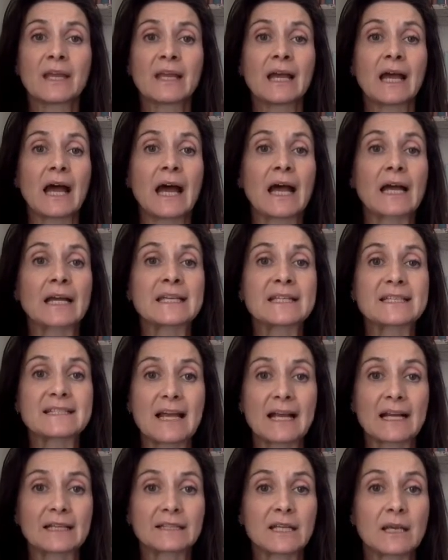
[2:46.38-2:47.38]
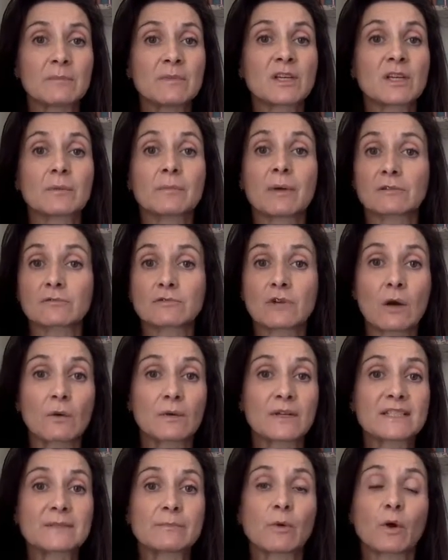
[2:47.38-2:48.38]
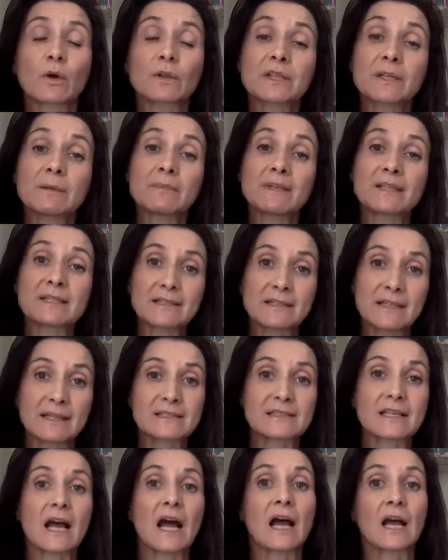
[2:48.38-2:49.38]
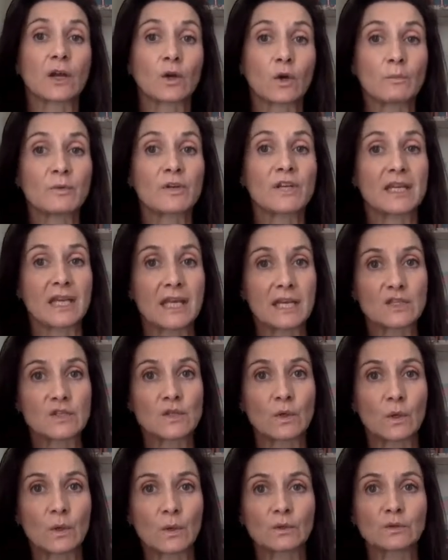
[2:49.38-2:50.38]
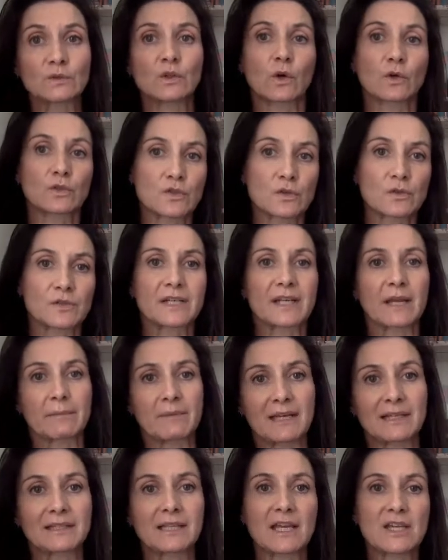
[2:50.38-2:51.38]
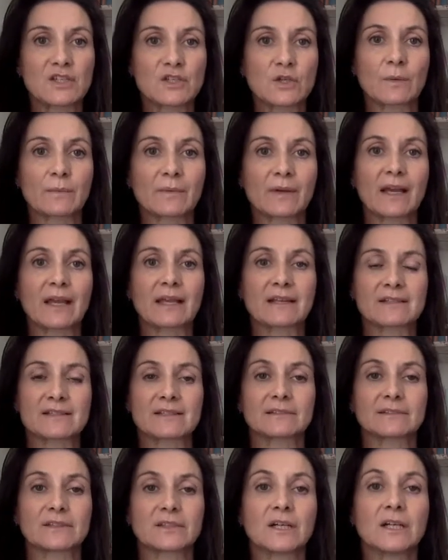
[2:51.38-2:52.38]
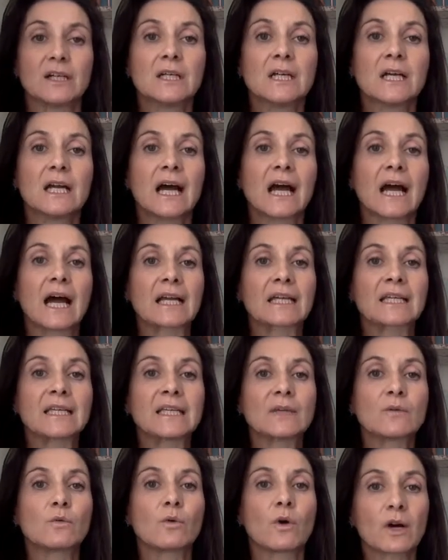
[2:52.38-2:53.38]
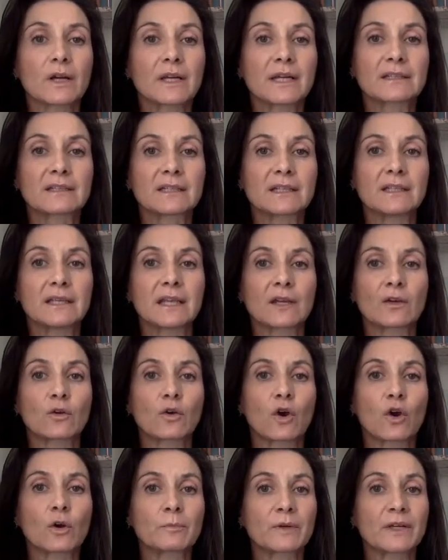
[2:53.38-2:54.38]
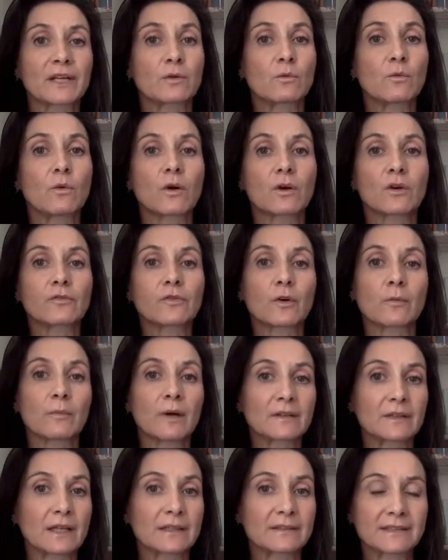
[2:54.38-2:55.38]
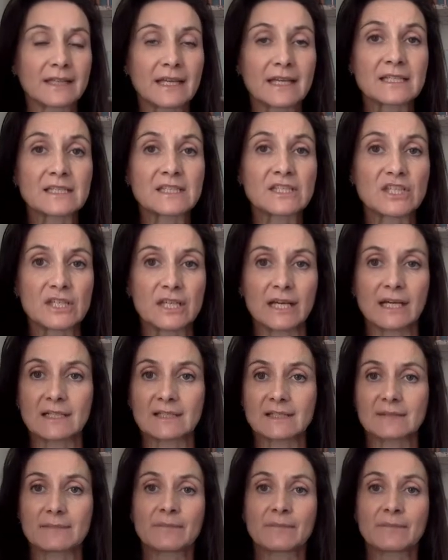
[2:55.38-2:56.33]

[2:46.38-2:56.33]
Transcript: and his academic background is both in business and communication, doctorate, habilitation, etc. And he worked in the corporate world for more than 10 years.